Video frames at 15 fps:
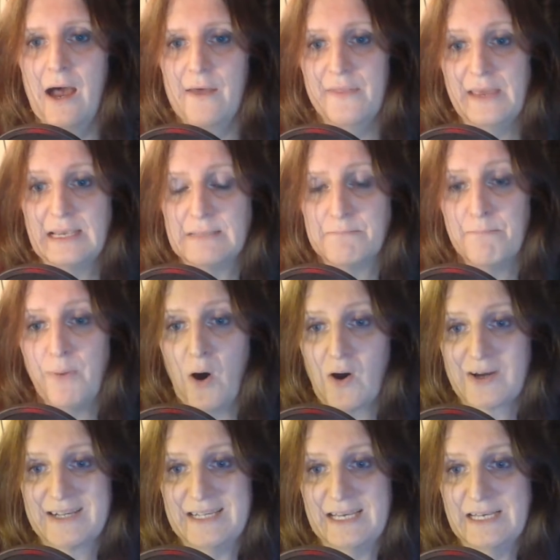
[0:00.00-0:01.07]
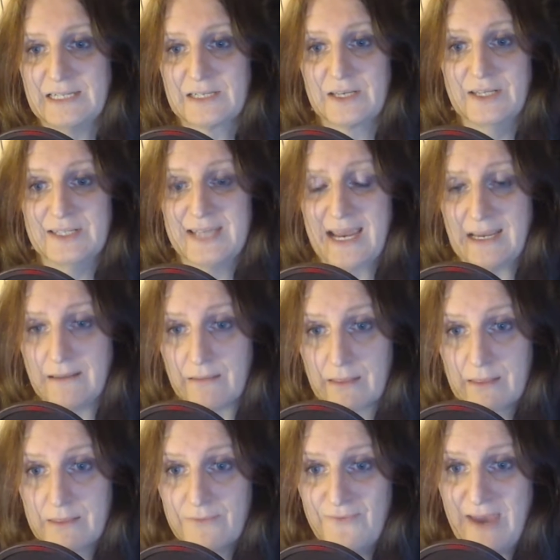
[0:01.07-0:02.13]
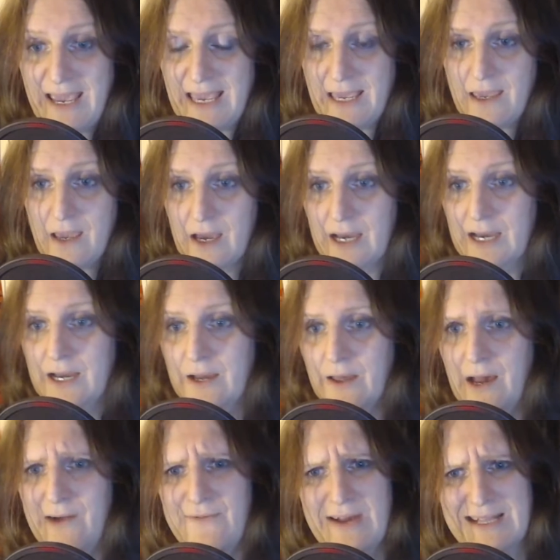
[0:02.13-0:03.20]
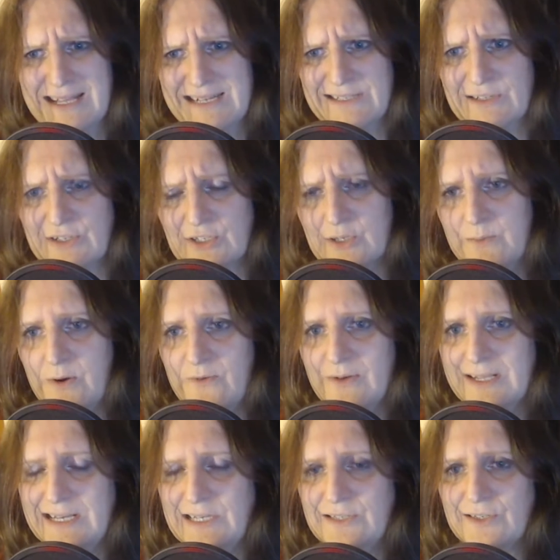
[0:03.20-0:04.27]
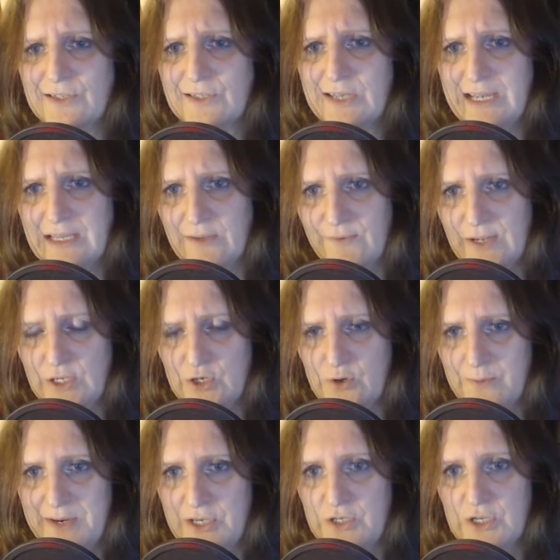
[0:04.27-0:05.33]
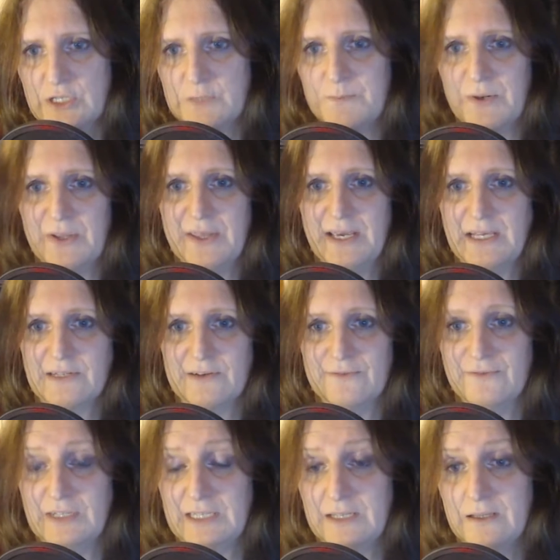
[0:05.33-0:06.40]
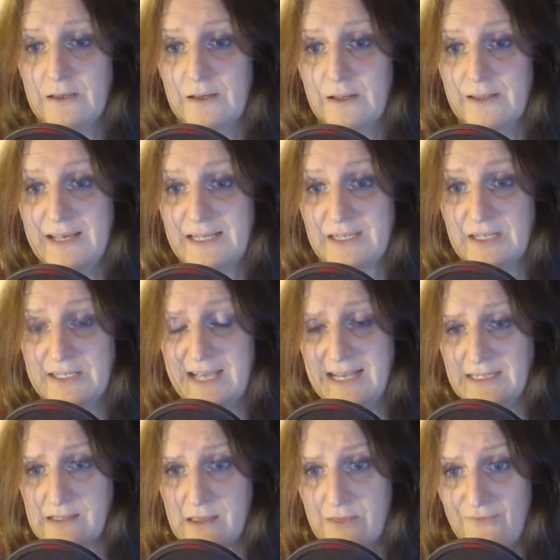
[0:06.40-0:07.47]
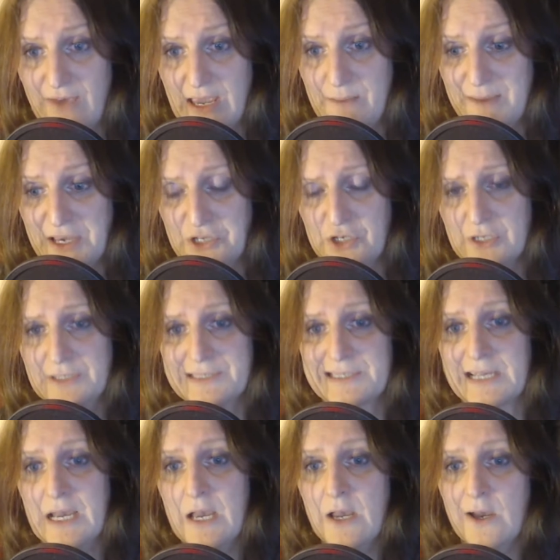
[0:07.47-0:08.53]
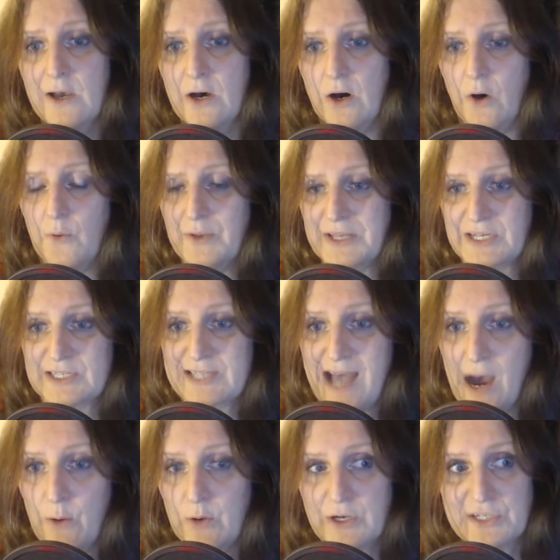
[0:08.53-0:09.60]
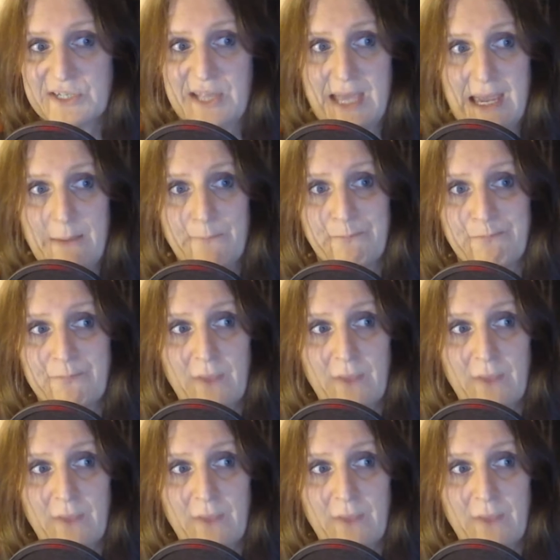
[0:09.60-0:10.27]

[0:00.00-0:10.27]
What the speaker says: These boxes contain 3. I realise that some are released as individual missions, but this contains 3 missions, all with a Star Wars theme.